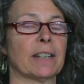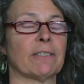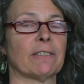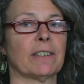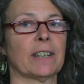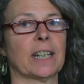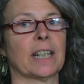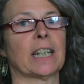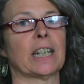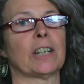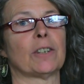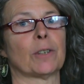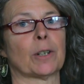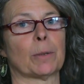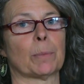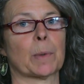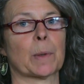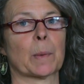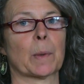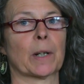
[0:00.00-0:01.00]
affinity
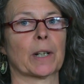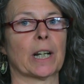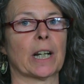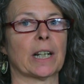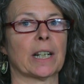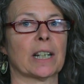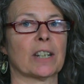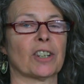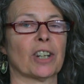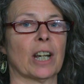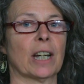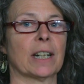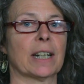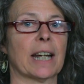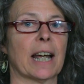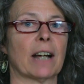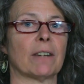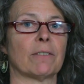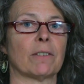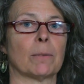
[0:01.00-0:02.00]
groups working to shut
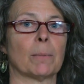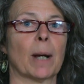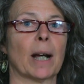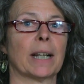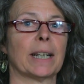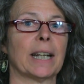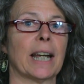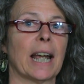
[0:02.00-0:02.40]
down Vermont